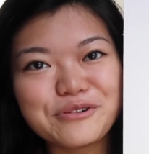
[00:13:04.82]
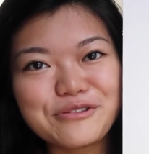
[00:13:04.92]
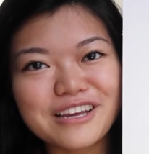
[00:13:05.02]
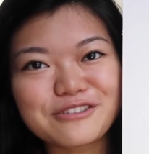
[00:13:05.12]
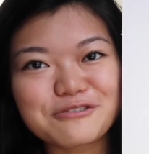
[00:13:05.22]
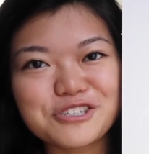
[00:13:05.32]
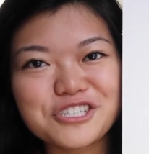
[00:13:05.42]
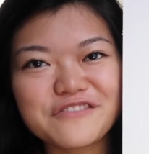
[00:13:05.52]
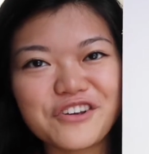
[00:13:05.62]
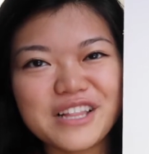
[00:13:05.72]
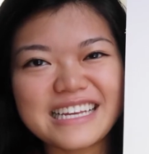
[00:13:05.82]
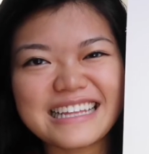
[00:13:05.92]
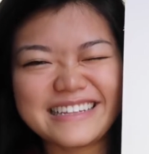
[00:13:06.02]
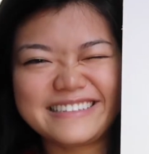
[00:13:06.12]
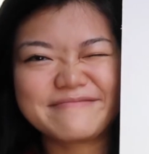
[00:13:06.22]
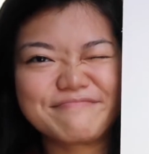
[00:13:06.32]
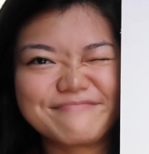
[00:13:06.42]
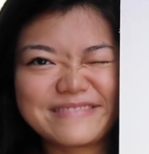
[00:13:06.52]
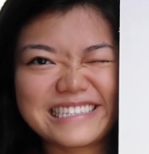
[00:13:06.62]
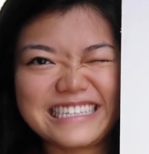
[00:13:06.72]
mood? Like, don't you just feel like
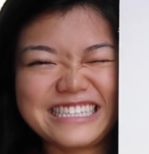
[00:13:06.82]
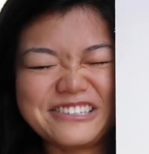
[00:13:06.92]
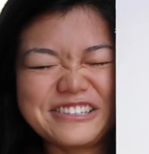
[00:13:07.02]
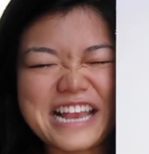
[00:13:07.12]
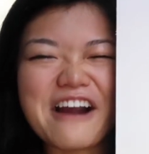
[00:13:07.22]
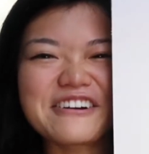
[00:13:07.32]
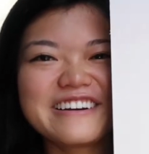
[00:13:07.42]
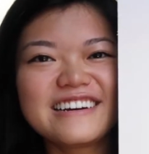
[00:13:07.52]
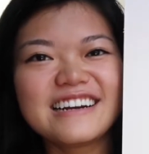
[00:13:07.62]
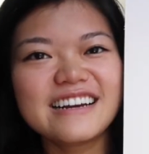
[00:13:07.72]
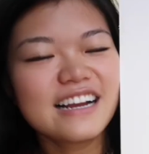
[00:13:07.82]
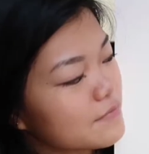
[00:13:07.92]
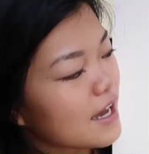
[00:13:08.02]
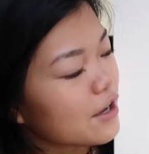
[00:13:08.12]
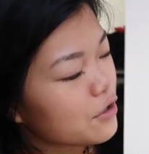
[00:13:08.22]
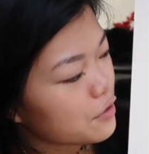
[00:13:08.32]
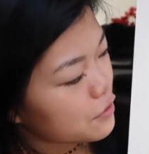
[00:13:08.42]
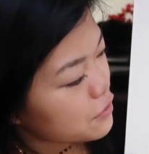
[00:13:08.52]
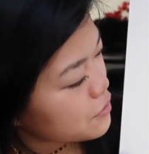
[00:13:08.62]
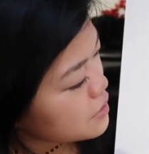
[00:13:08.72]
it's so sour? I
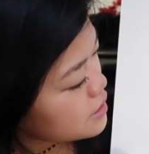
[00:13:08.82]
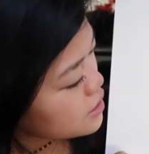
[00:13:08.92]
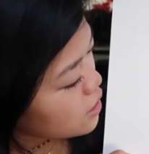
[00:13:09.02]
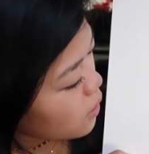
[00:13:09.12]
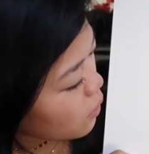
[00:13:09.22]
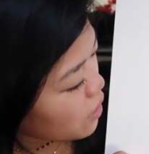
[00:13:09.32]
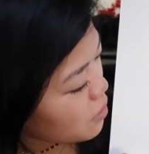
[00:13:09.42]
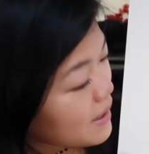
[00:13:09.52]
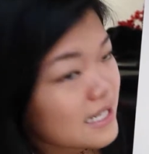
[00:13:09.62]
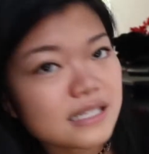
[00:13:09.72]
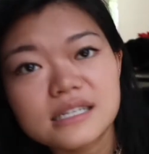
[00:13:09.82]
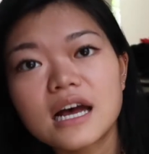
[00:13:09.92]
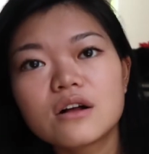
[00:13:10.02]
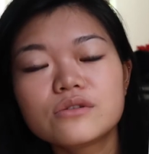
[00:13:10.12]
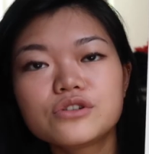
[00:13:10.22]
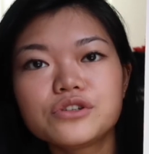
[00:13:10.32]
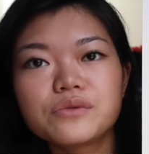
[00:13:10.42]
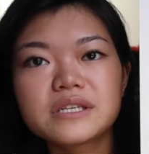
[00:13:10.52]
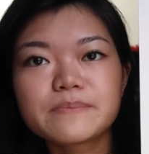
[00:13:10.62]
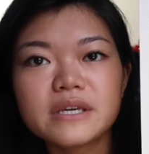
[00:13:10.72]
used oil pastel to do
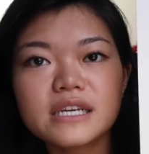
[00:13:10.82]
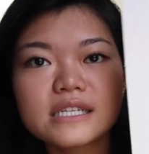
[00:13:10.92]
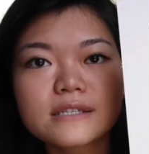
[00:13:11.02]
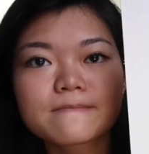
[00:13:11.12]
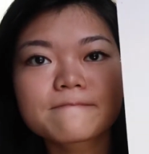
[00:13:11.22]
this piece.